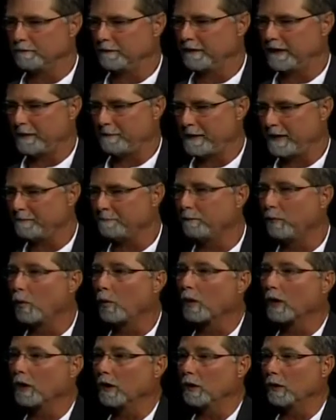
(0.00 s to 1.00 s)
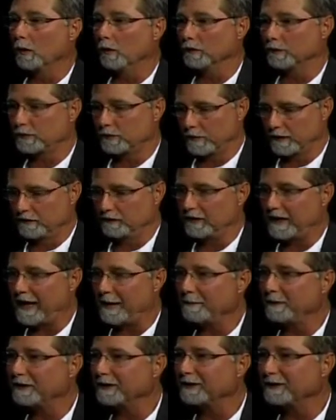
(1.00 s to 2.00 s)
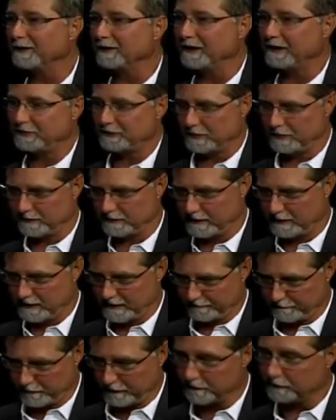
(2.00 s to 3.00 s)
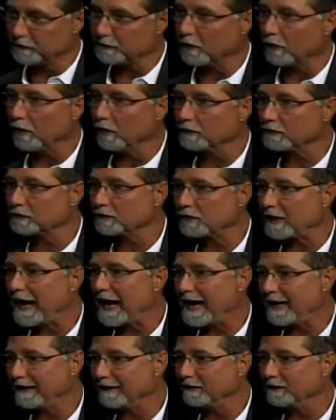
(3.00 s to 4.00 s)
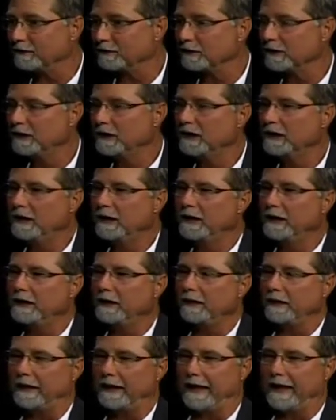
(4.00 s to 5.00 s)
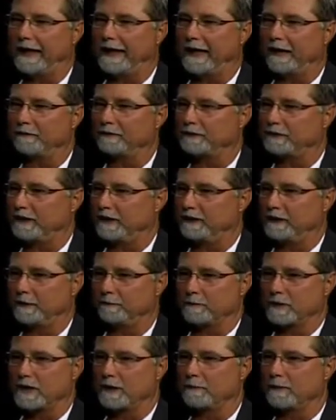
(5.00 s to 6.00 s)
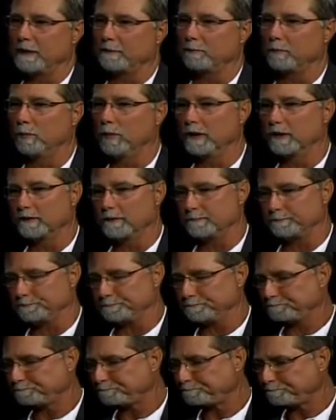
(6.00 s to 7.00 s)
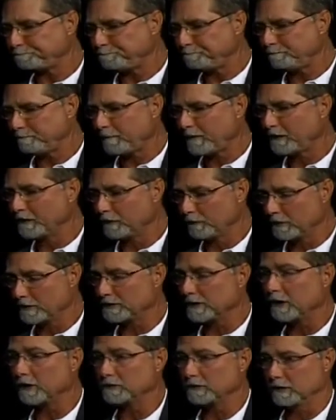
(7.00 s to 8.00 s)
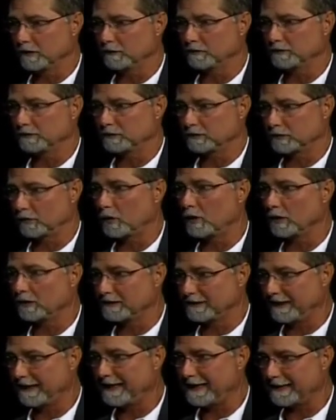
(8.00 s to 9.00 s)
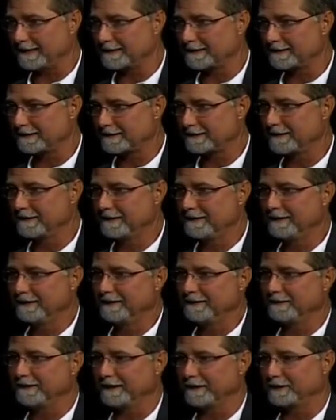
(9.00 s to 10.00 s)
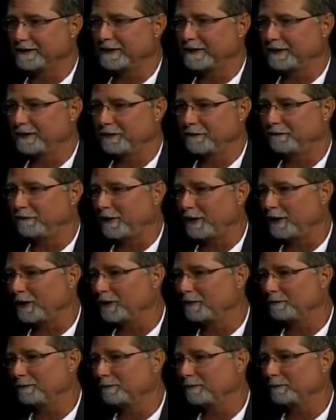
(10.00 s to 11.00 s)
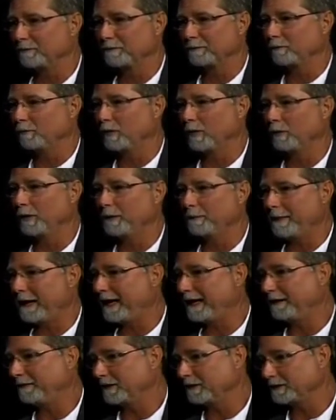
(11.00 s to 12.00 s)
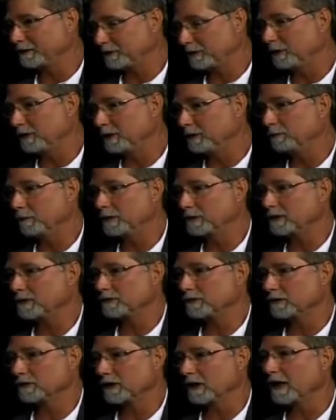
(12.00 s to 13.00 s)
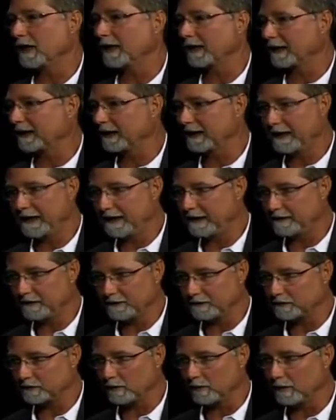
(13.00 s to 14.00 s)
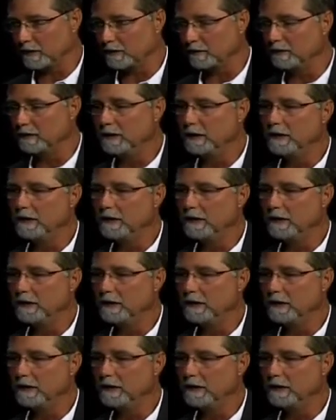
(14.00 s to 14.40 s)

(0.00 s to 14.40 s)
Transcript: they may bore holes to examine conditions at different soil stratas. And I've seen them come up with the results of those soil tests that confirm what we may assume, which is there's a lot of clay in the soil.